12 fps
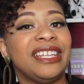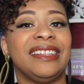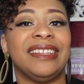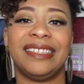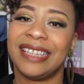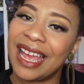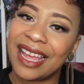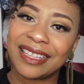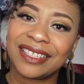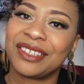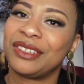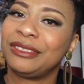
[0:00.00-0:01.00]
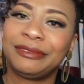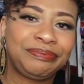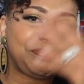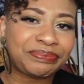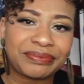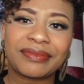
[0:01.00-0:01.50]
and the tassel.
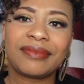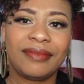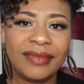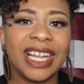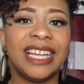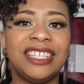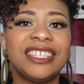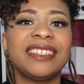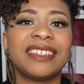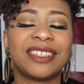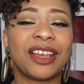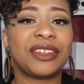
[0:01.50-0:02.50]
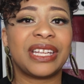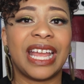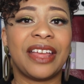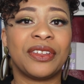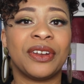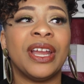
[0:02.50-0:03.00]
It just looks all
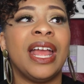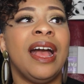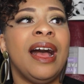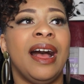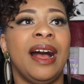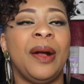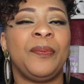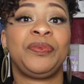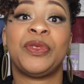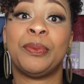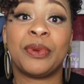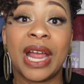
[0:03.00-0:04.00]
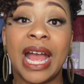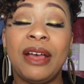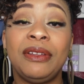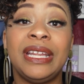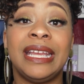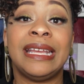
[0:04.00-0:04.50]
together. The
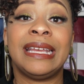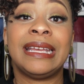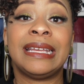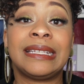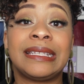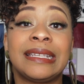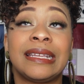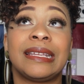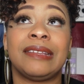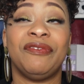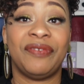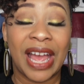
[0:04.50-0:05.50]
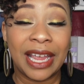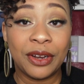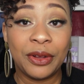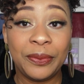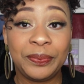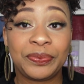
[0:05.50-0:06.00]
brown is
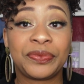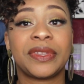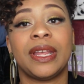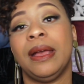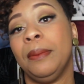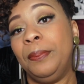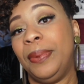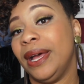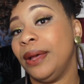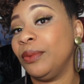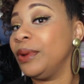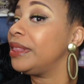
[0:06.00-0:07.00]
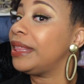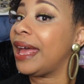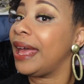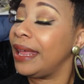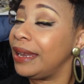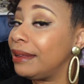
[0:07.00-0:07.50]
vinyl, but with
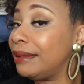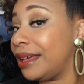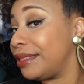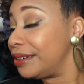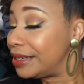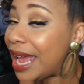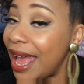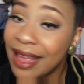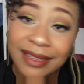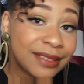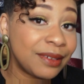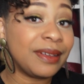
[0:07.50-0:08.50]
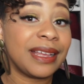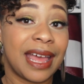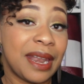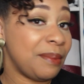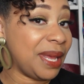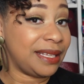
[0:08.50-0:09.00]
that leather tassel, it
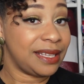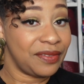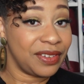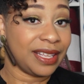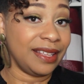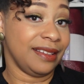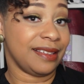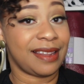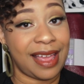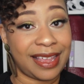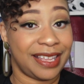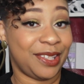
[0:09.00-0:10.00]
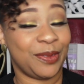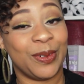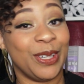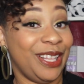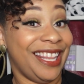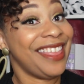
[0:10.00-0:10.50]
kind of makes everything look like it's
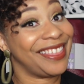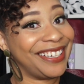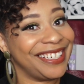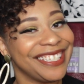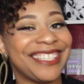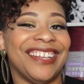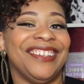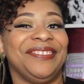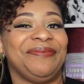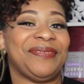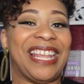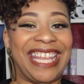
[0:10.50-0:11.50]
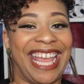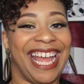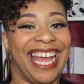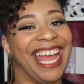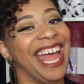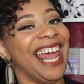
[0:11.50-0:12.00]
real leather. So
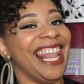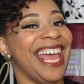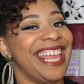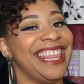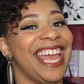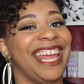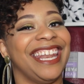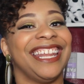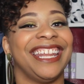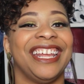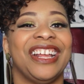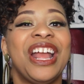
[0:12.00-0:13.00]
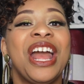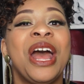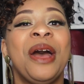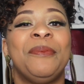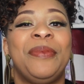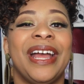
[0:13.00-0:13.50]
yeah, I like that.
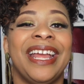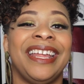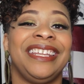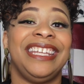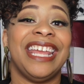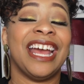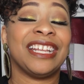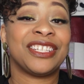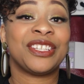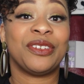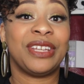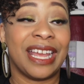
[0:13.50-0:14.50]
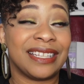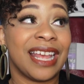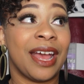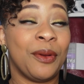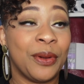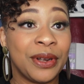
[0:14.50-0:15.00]
But yeah, so yes,
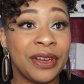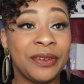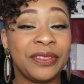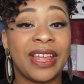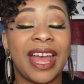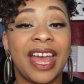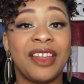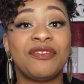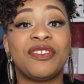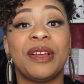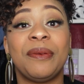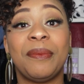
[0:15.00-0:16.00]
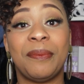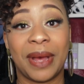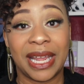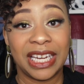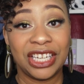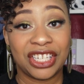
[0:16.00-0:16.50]
I ordered that from
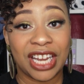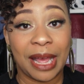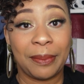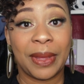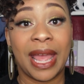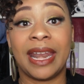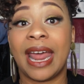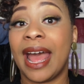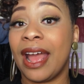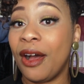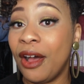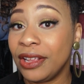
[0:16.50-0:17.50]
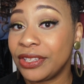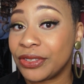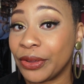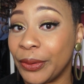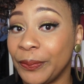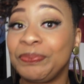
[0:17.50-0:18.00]
Madi's shop, and I
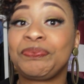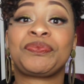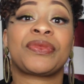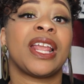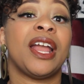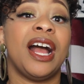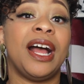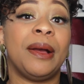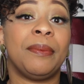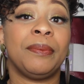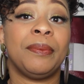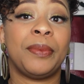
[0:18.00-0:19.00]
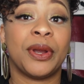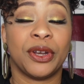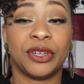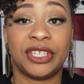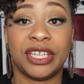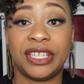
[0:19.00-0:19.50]
also
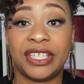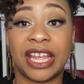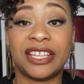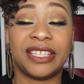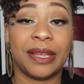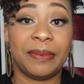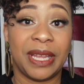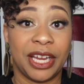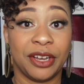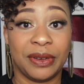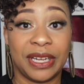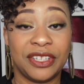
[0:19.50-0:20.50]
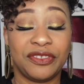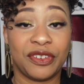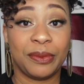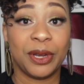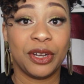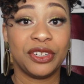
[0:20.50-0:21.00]
purchased some earrings
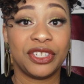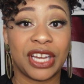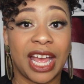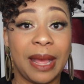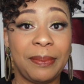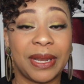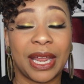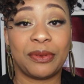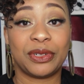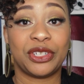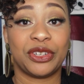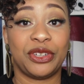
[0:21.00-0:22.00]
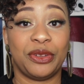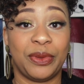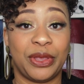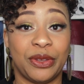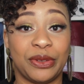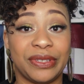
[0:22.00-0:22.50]
from her shop, and I will show you
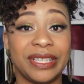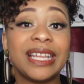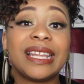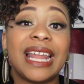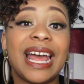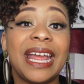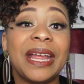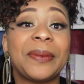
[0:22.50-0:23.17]
what those look like.